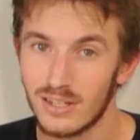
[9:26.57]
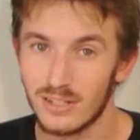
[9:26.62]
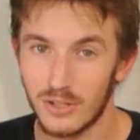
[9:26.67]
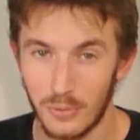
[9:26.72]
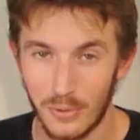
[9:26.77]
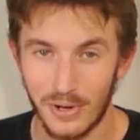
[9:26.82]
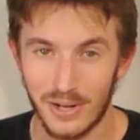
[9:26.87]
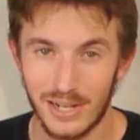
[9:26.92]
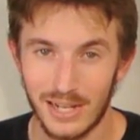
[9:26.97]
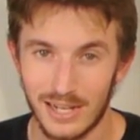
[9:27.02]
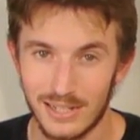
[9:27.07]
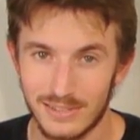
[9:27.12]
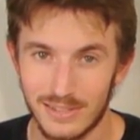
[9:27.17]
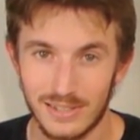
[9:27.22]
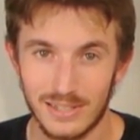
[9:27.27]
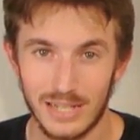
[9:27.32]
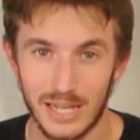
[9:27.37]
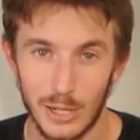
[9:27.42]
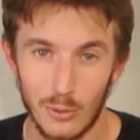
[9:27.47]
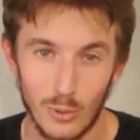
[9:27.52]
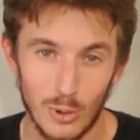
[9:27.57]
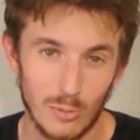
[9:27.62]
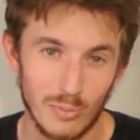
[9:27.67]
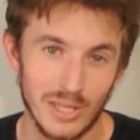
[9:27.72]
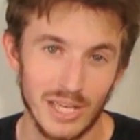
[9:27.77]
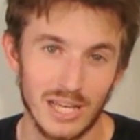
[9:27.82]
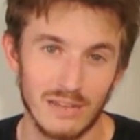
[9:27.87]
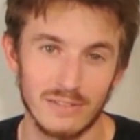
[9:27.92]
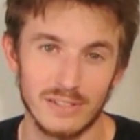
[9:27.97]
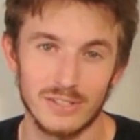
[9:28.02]
Don't worry, Isaac, I will
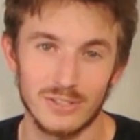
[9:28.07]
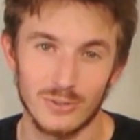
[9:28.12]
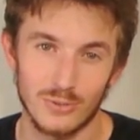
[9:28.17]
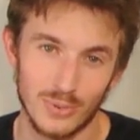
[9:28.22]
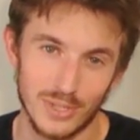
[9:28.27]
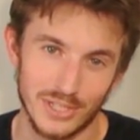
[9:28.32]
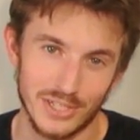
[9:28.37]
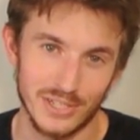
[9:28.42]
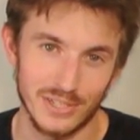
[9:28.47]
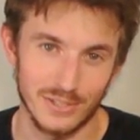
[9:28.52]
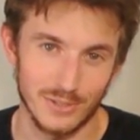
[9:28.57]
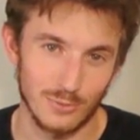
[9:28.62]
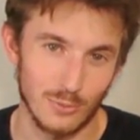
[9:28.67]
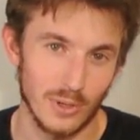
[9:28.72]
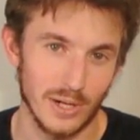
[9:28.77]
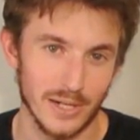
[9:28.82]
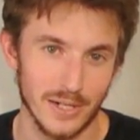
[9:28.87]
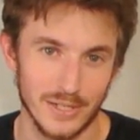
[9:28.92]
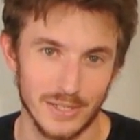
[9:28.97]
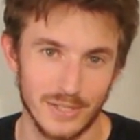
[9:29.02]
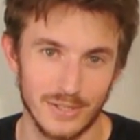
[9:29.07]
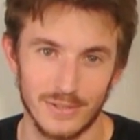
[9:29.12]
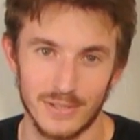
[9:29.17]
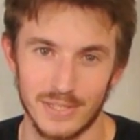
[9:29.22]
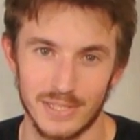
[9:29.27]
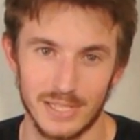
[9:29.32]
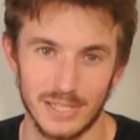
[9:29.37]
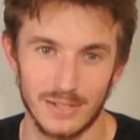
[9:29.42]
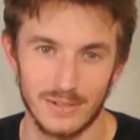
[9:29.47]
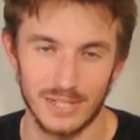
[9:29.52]
be having switches wired to
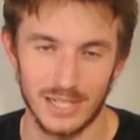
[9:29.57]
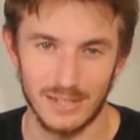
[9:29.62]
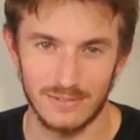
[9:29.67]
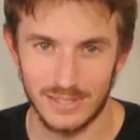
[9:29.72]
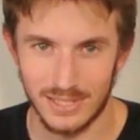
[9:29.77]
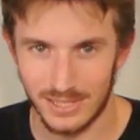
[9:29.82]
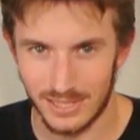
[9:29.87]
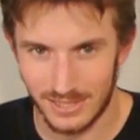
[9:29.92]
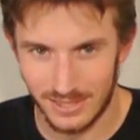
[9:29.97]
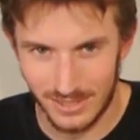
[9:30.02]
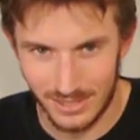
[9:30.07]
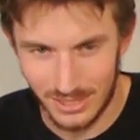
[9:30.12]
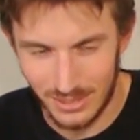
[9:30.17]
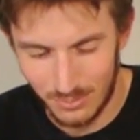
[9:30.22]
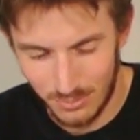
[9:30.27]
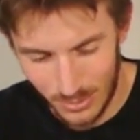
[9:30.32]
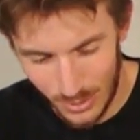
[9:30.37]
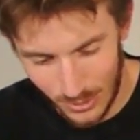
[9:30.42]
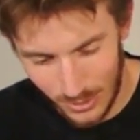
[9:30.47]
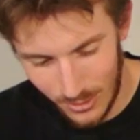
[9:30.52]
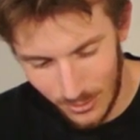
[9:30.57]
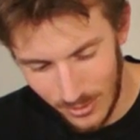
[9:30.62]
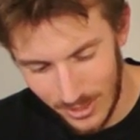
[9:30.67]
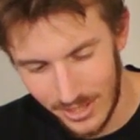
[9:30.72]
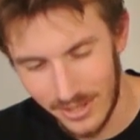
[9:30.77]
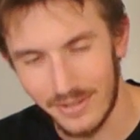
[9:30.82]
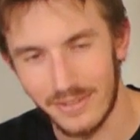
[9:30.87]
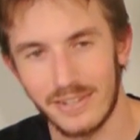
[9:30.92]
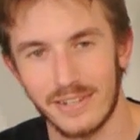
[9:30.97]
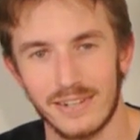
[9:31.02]
it. You don't have to just poke a
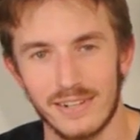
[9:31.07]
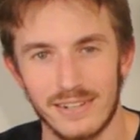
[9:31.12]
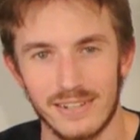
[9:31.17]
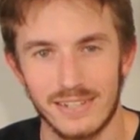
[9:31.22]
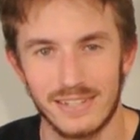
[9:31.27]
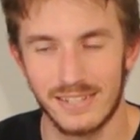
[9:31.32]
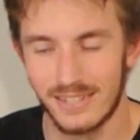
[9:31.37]
wire there.